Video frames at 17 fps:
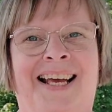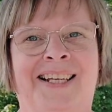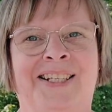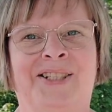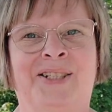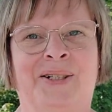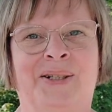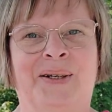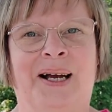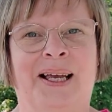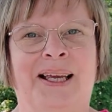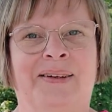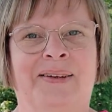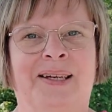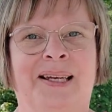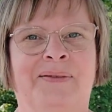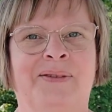So
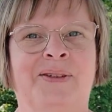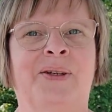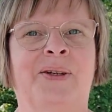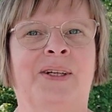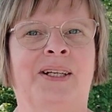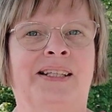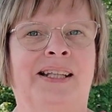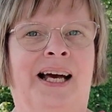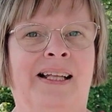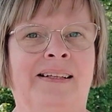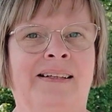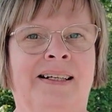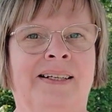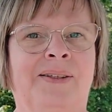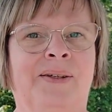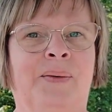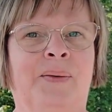I even did that
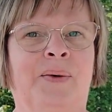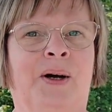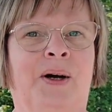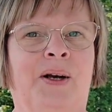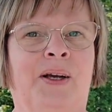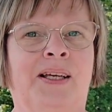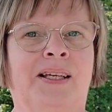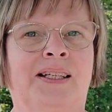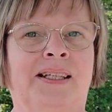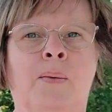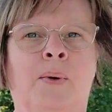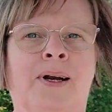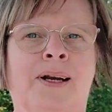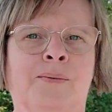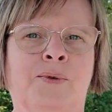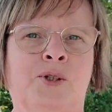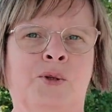kind of work.
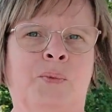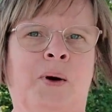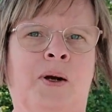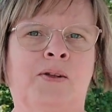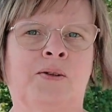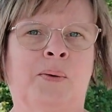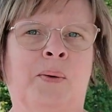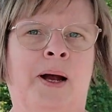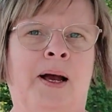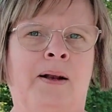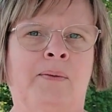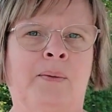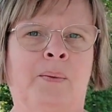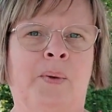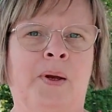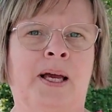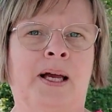When I was about
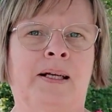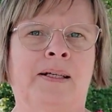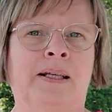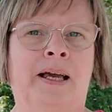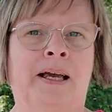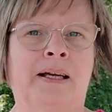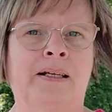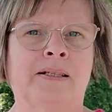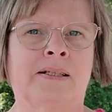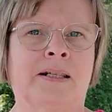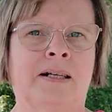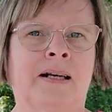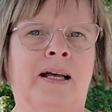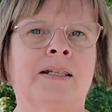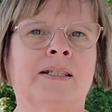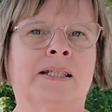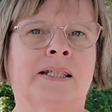12, we had extra
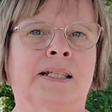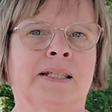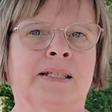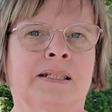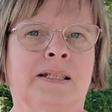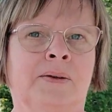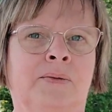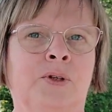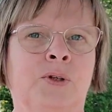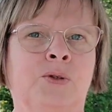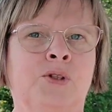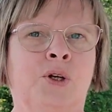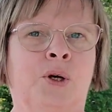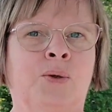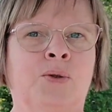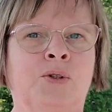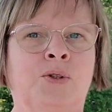classes if you
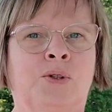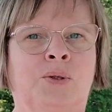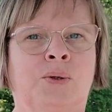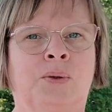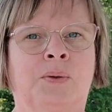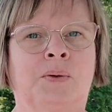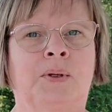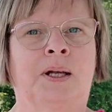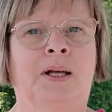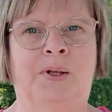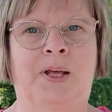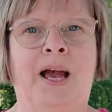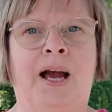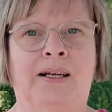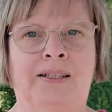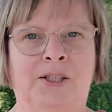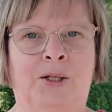chose to.
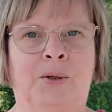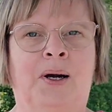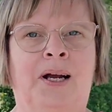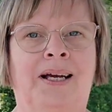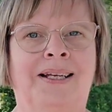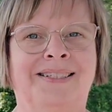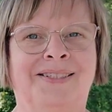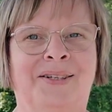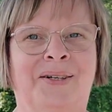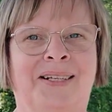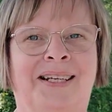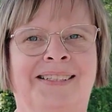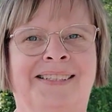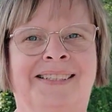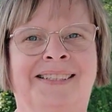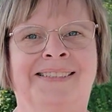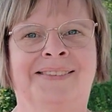Yeah, so I enjoyed
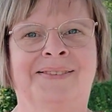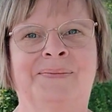it.